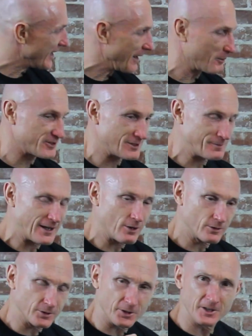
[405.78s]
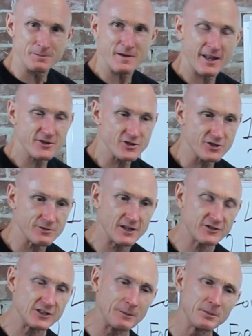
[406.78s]
that was about. Learn to manage your
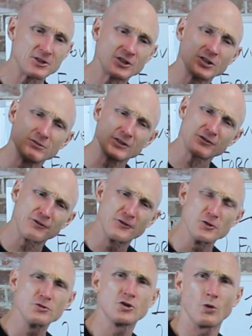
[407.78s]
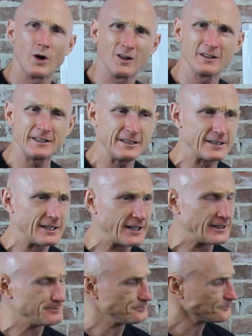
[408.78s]
stress. Number two is food quality
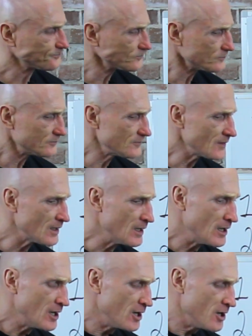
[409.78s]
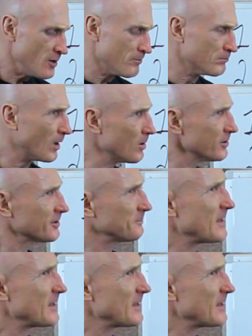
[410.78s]
again. Most